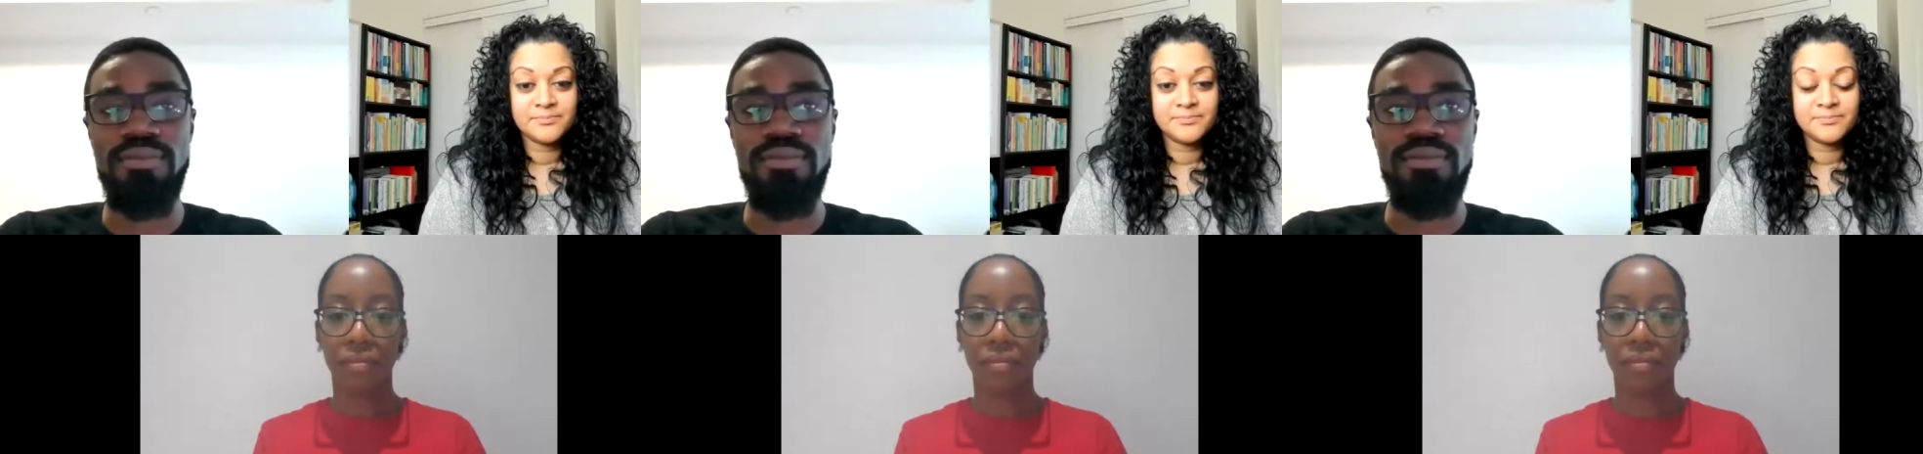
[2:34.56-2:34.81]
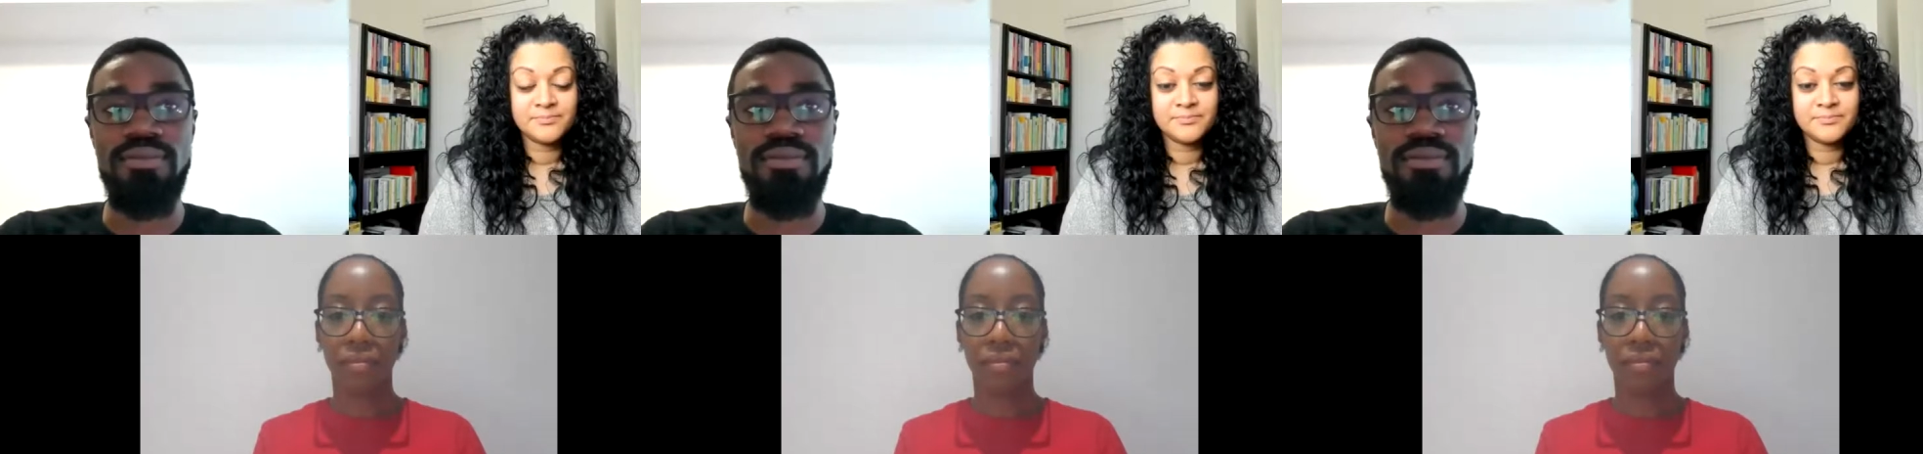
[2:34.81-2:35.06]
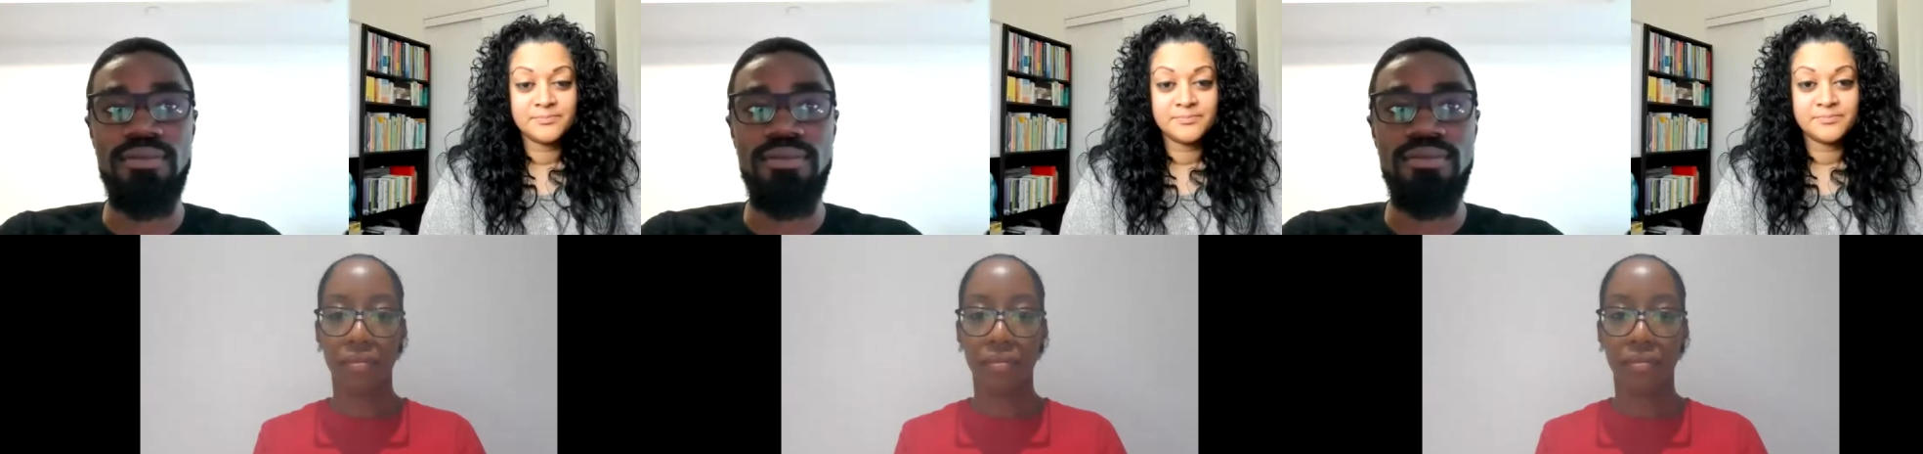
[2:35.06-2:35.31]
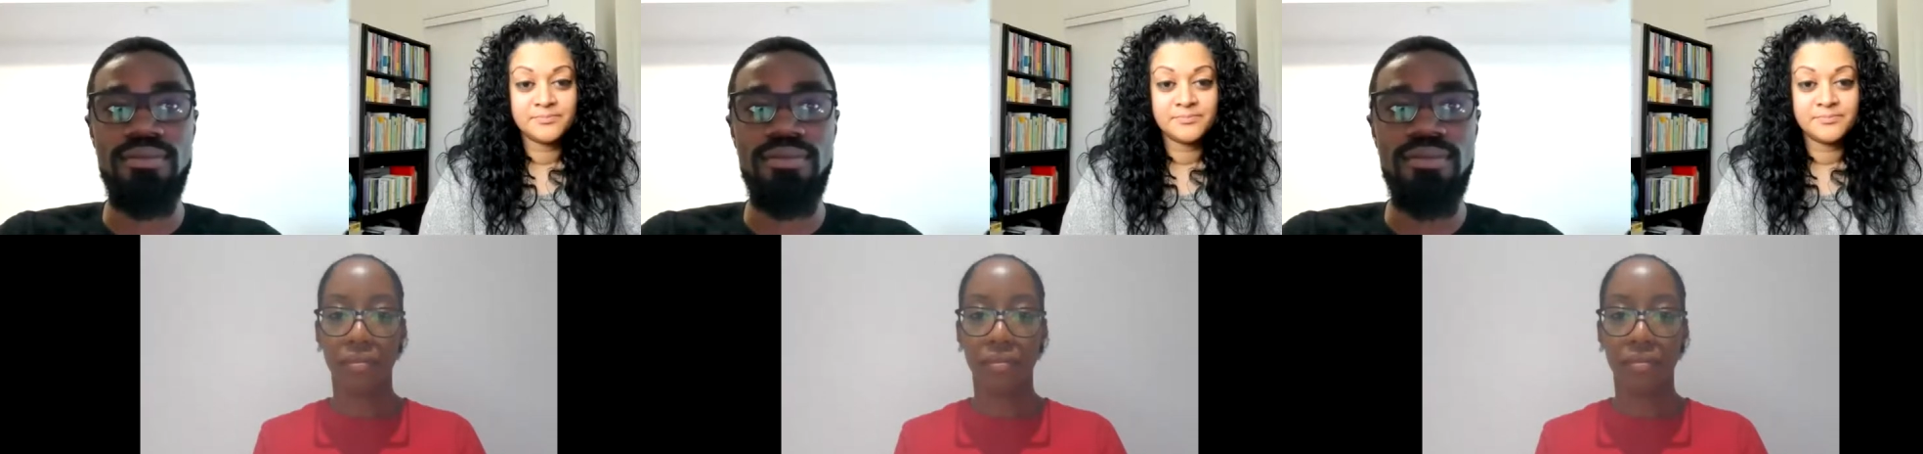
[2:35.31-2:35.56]

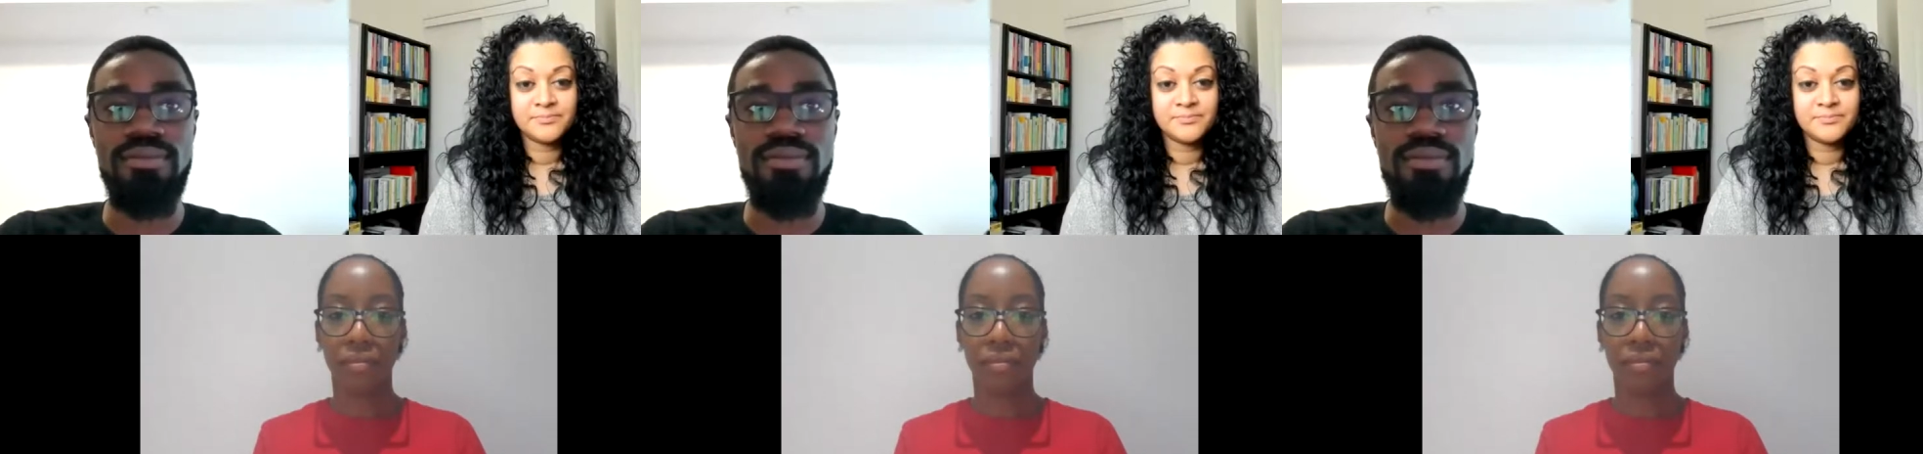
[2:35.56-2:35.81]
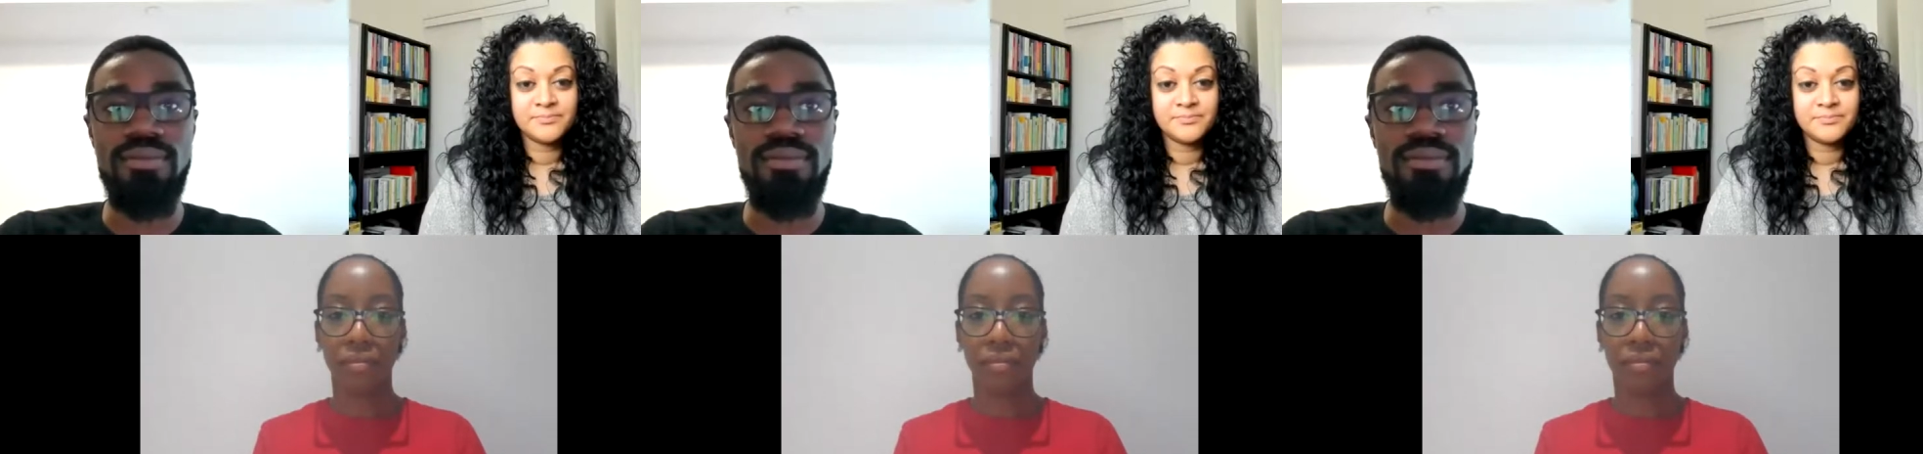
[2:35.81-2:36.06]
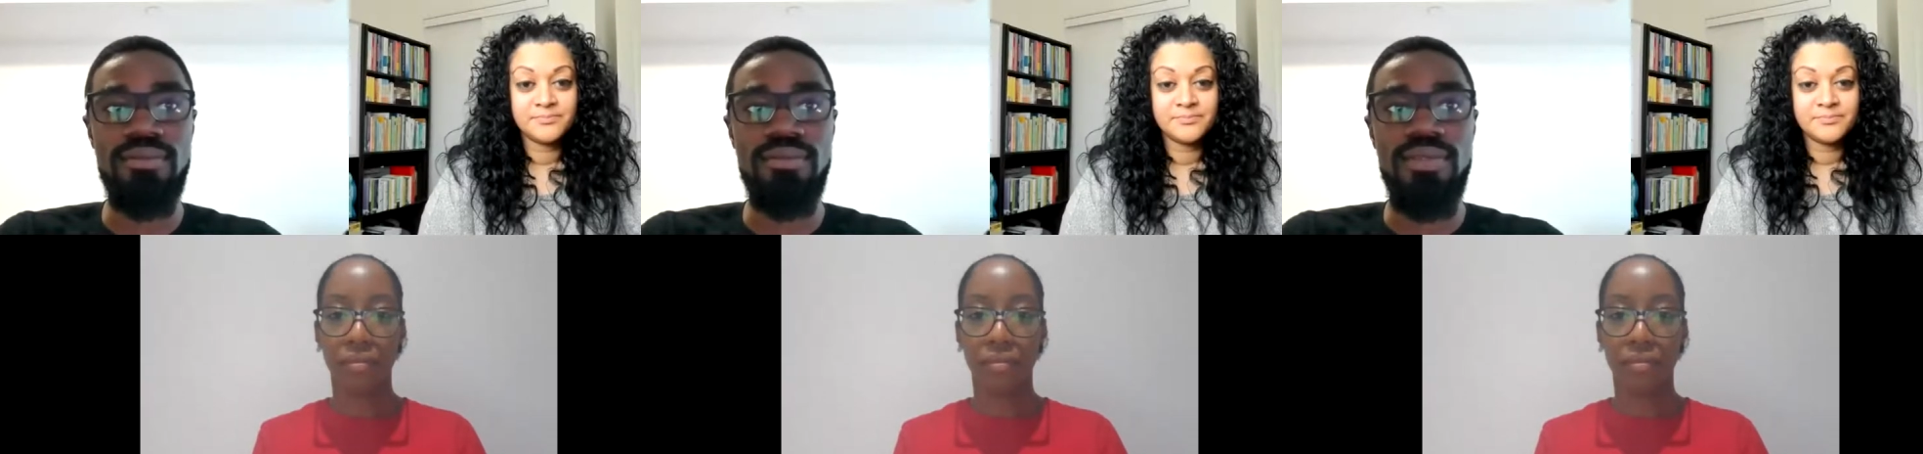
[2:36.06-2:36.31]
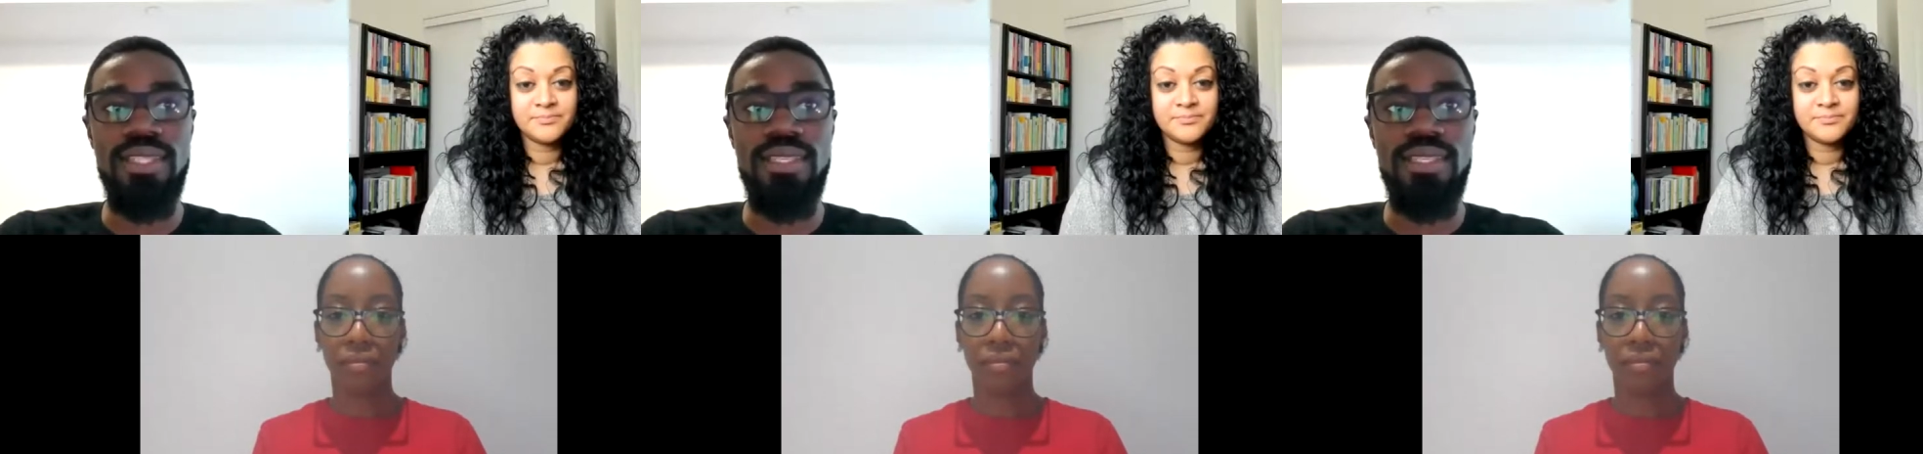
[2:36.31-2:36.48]
Nothing is said.